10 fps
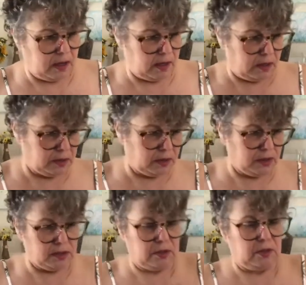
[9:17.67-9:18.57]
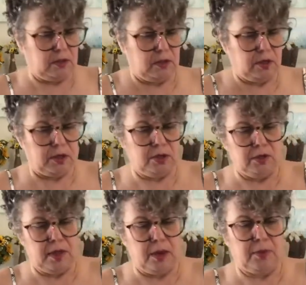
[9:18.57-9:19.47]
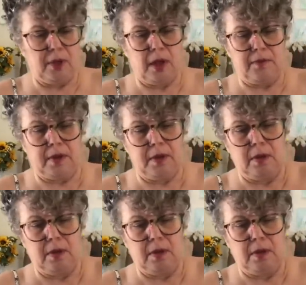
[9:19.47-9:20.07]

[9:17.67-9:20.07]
so just, you're going to do that with all of it.